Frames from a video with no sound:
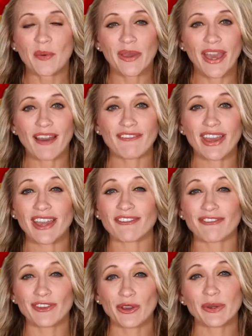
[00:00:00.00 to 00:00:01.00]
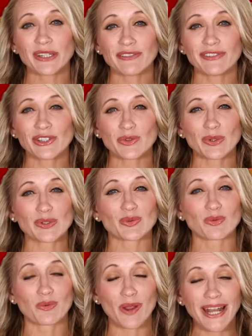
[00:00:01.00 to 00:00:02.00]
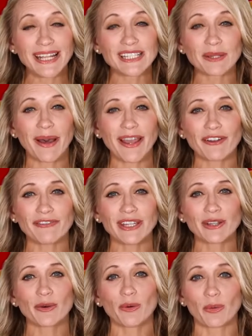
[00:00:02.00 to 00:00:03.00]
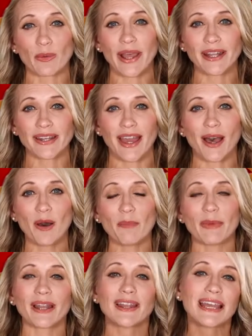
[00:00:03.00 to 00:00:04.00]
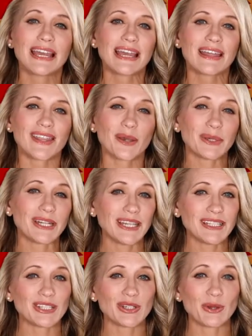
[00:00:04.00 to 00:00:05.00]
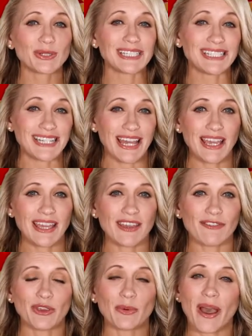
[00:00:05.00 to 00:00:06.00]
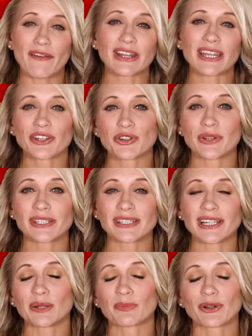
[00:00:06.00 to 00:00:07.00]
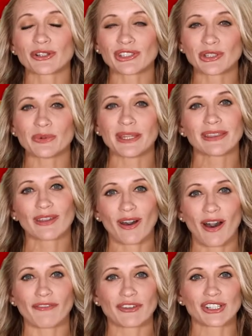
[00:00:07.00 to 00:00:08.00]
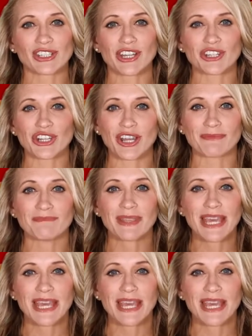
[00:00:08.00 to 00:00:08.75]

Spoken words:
We have a few individuals ready to buy your vehicle right now, but they would need to know today if you have an interest in pursuing the conversation.